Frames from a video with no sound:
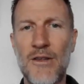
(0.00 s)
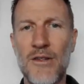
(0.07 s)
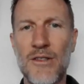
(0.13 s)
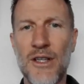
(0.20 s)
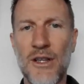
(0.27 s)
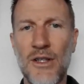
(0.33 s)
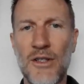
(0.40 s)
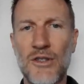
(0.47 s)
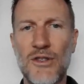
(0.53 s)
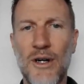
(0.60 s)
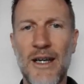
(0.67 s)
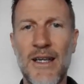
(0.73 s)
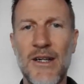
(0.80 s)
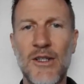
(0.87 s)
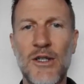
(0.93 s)
There's a little
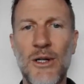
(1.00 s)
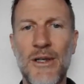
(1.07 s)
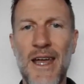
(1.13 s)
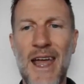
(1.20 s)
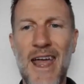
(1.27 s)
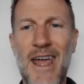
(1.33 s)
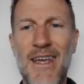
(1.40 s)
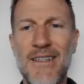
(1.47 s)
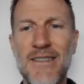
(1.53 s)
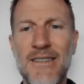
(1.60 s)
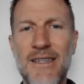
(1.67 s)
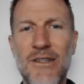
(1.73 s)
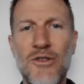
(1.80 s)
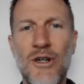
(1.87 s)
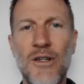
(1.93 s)
joint here called the
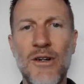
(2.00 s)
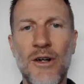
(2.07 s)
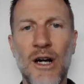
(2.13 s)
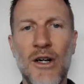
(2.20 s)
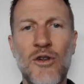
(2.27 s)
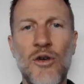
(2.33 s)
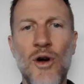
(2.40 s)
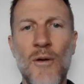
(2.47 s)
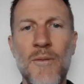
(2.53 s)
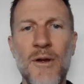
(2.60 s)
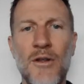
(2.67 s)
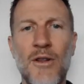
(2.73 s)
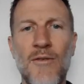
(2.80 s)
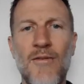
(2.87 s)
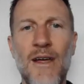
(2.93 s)
AC joint, or
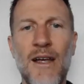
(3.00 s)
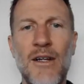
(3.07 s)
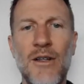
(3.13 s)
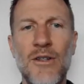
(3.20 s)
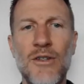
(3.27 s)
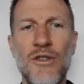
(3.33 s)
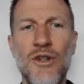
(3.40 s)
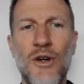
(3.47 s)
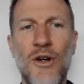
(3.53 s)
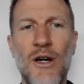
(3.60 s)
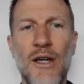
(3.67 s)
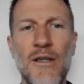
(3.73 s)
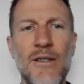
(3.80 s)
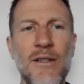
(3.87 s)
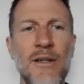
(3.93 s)
acromioclavicular
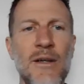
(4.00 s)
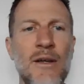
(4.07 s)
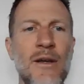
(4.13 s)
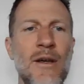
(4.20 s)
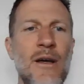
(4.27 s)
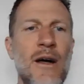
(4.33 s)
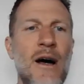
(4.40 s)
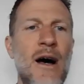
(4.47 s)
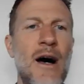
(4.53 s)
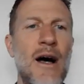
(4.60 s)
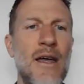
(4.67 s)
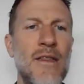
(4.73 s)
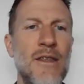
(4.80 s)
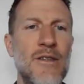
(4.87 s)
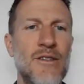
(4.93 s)
joint,
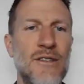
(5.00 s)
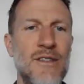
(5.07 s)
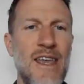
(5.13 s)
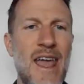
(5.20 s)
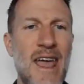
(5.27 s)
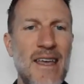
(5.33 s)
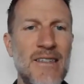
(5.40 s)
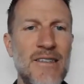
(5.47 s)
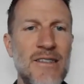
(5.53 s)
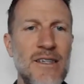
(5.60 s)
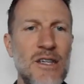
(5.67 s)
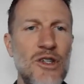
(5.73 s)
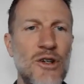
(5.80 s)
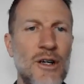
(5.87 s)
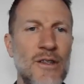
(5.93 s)
and this is the
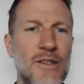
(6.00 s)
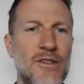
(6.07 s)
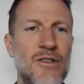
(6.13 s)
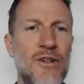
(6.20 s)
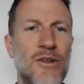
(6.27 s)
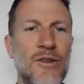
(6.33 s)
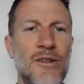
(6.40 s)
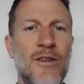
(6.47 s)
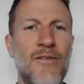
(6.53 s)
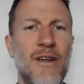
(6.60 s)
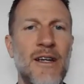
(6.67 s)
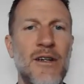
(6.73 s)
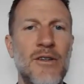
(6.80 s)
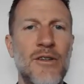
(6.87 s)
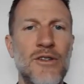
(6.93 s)
SC joint, the
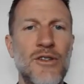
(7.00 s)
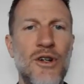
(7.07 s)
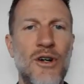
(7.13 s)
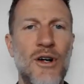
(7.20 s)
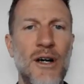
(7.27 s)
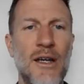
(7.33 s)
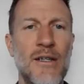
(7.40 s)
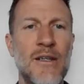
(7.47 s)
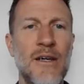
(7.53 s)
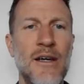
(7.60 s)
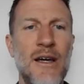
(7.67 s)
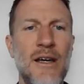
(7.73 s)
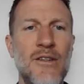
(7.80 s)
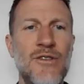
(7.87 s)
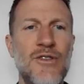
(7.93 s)
sternoclavicular joint.
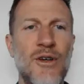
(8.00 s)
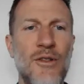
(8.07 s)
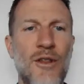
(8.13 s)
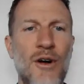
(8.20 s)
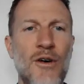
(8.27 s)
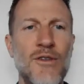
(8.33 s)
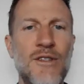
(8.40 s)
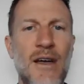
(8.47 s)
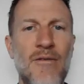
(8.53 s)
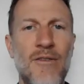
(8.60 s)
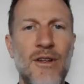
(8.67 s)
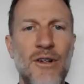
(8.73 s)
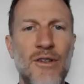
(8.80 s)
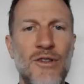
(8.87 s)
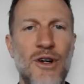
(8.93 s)
And so those have
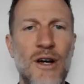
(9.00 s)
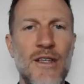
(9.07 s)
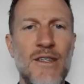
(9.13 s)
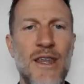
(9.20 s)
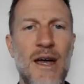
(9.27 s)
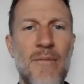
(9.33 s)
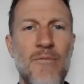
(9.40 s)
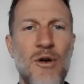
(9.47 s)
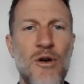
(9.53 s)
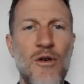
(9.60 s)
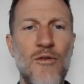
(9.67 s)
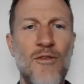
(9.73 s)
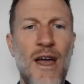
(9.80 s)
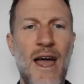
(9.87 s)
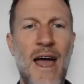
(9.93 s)
little joints that
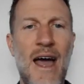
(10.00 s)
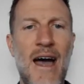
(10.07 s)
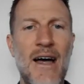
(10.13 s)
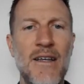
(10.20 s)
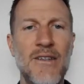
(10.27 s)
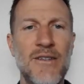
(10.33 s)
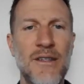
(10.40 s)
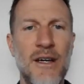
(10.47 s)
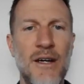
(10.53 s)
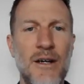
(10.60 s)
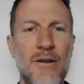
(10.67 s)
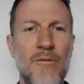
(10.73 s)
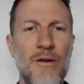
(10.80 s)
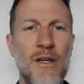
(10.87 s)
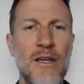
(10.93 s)
move as
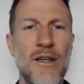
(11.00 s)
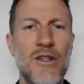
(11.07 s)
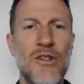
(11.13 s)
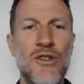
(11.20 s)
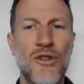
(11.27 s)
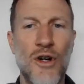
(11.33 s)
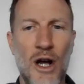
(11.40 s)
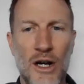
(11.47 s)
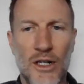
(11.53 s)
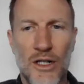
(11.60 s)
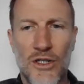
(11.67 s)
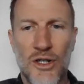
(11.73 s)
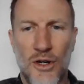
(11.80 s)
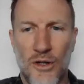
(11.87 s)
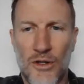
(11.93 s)
we shrug the
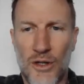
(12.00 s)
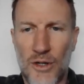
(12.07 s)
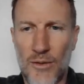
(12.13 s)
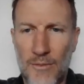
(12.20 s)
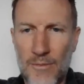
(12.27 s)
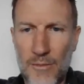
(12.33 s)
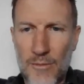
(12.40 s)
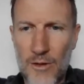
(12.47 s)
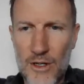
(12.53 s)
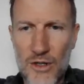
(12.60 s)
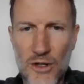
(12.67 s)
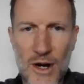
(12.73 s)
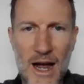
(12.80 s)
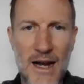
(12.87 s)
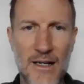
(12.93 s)
shoulder,
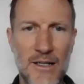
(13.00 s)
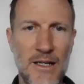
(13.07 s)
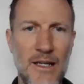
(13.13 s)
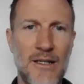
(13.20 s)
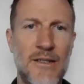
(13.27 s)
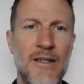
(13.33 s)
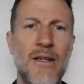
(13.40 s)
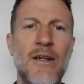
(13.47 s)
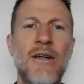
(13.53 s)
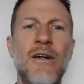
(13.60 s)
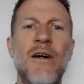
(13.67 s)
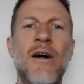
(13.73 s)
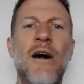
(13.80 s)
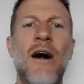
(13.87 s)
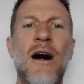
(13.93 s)
retract it
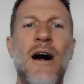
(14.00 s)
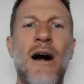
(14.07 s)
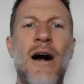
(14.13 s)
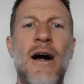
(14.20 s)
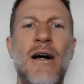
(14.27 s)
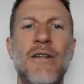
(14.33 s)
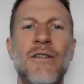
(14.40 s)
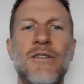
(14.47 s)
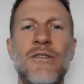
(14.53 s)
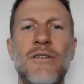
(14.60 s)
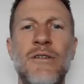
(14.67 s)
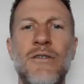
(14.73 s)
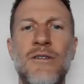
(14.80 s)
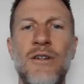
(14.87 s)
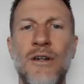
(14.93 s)

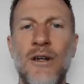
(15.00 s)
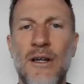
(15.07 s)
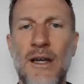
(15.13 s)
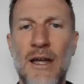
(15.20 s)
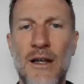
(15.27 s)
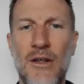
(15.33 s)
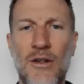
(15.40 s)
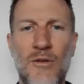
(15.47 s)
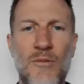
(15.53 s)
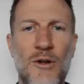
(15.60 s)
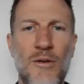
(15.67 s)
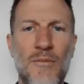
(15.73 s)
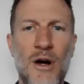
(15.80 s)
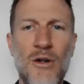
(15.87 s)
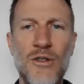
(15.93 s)
to get a little
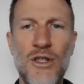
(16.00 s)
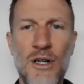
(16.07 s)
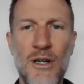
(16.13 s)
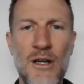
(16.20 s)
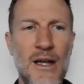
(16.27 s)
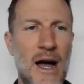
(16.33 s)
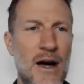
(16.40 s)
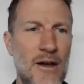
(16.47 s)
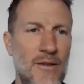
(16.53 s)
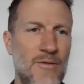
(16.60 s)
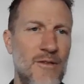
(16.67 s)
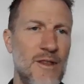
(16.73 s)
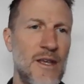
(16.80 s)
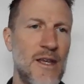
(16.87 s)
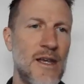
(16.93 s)
more motion out of
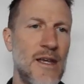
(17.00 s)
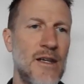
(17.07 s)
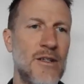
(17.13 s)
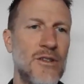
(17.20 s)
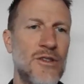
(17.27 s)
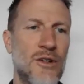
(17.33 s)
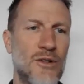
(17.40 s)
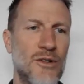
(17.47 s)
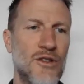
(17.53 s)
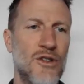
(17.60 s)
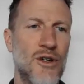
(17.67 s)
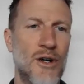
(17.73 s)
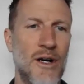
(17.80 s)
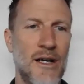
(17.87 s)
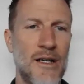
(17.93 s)
the shoulder
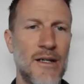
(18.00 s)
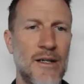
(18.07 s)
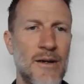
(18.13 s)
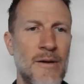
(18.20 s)
joint.